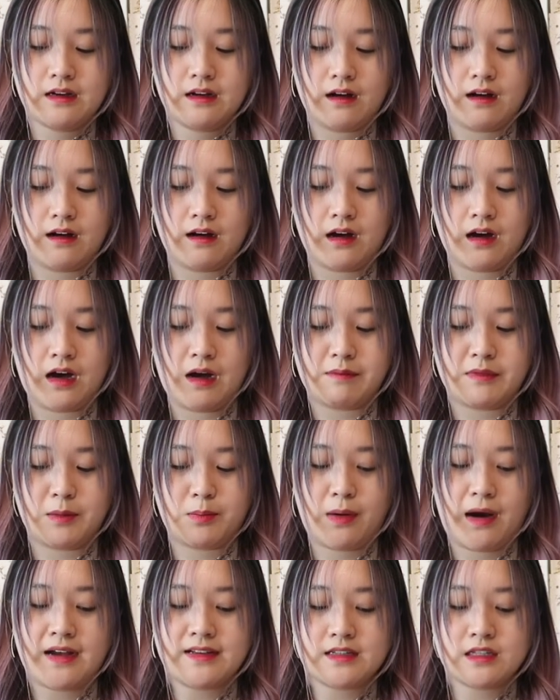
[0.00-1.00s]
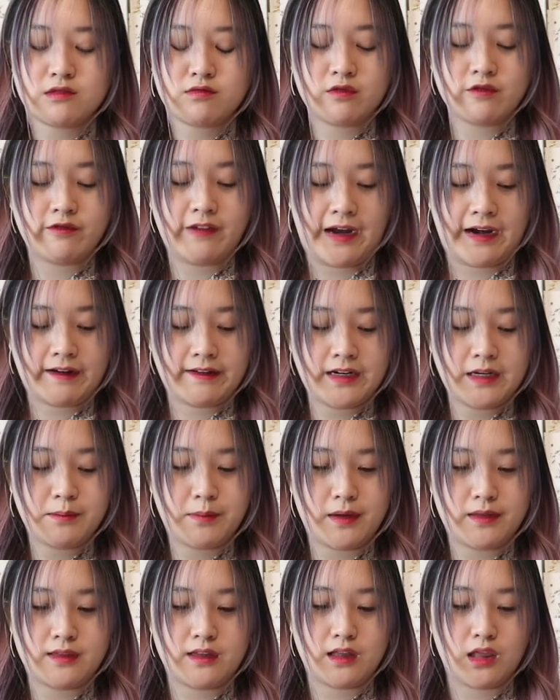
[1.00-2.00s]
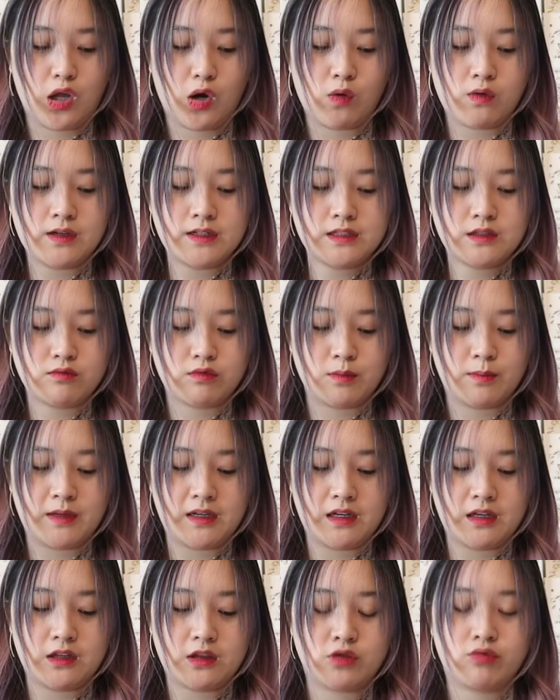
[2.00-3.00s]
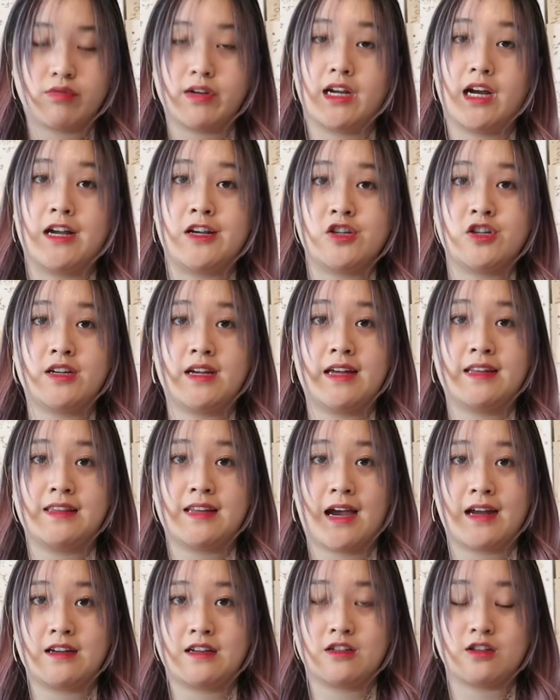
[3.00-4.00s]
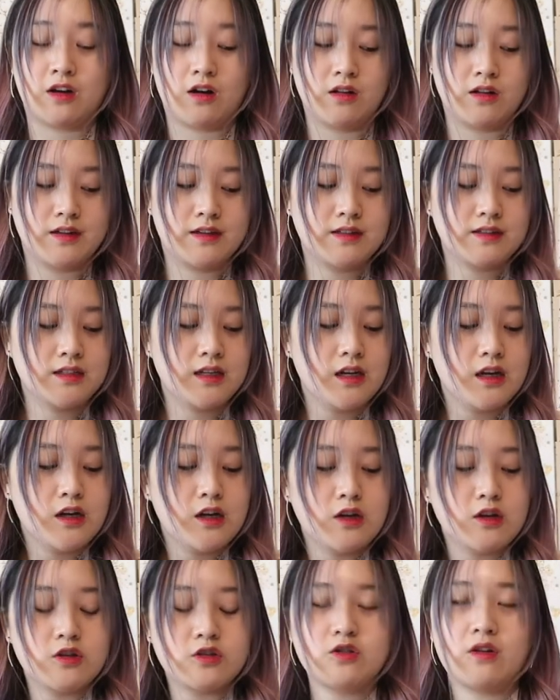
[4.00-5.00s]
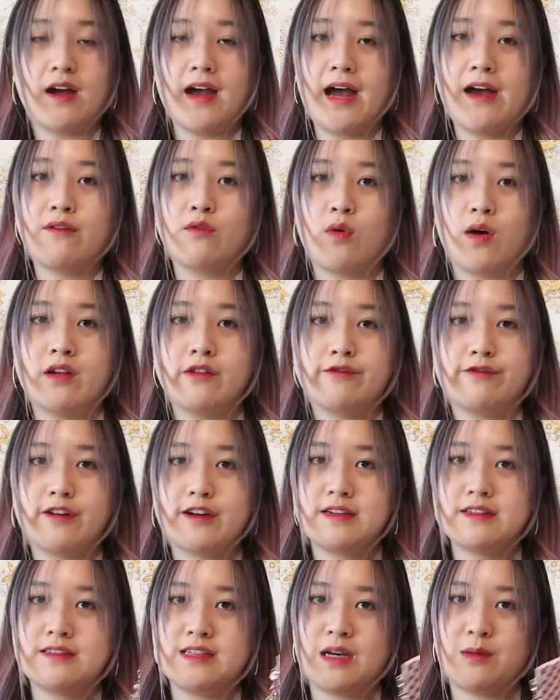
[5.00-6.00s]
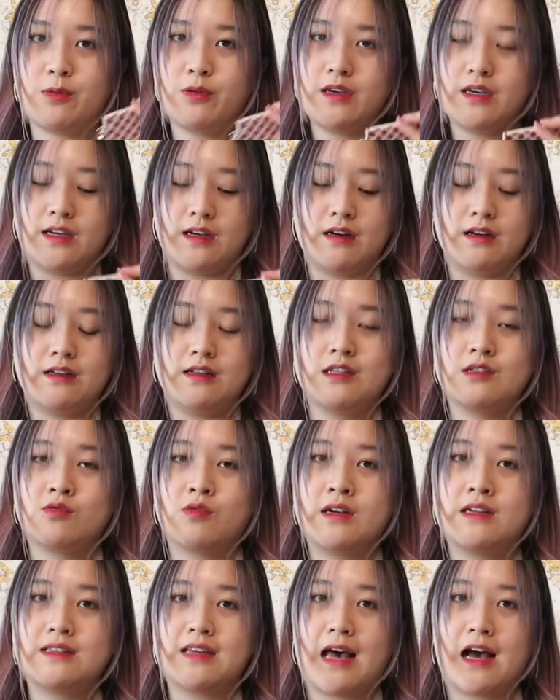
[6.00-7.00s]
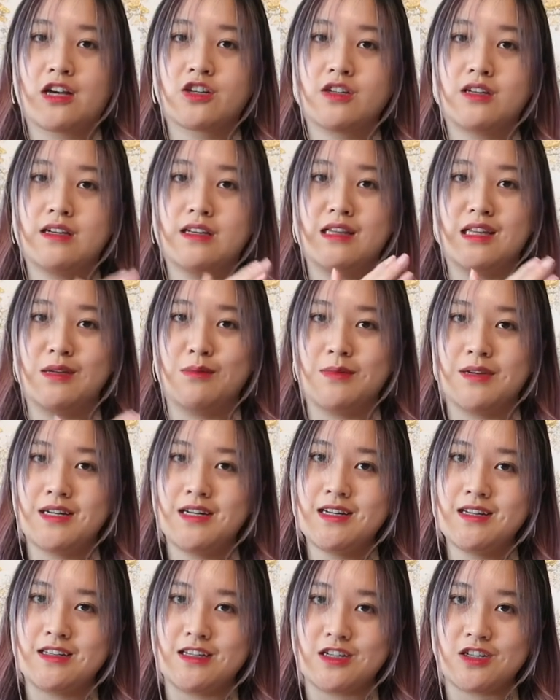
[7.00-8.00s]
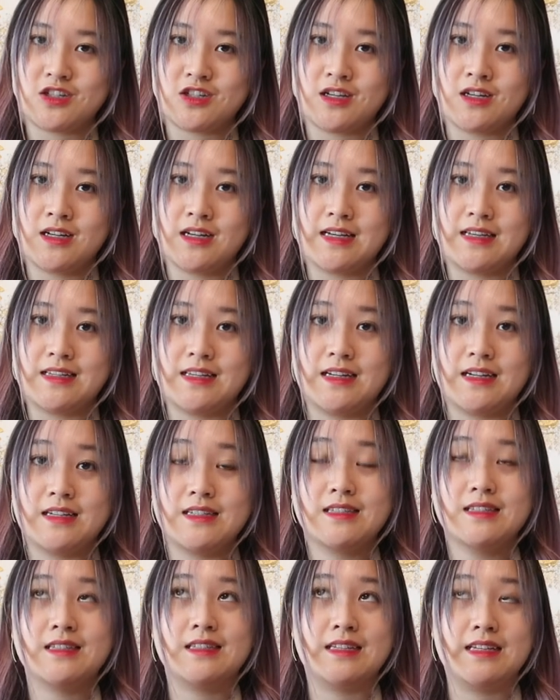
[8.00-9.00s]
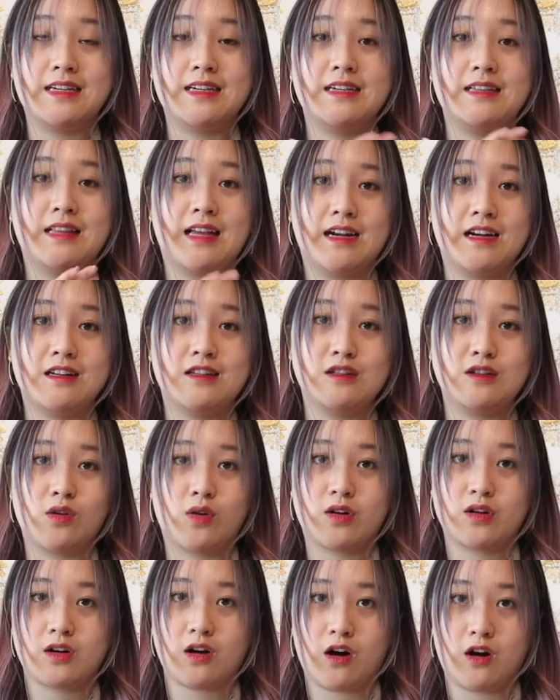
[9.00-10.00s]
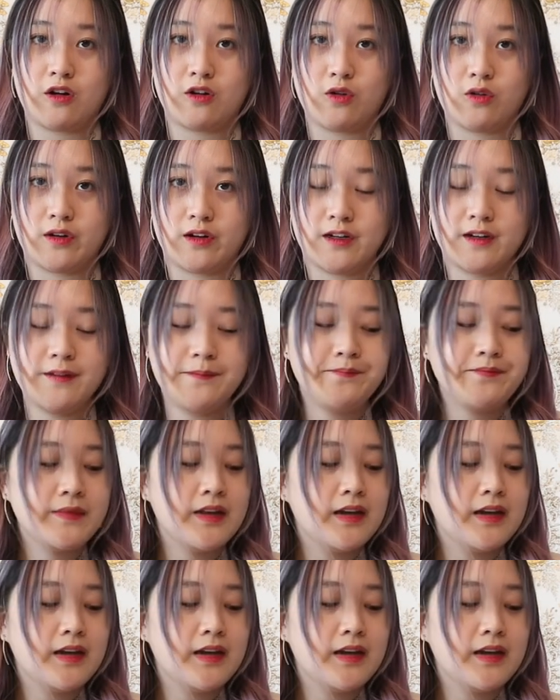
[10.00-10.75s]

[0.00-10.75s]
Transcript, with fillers: The prices will vary, but the lowest would be $390. So I have one, for example, here. This one is actually a limited edition. It is the Lady Dior card holder.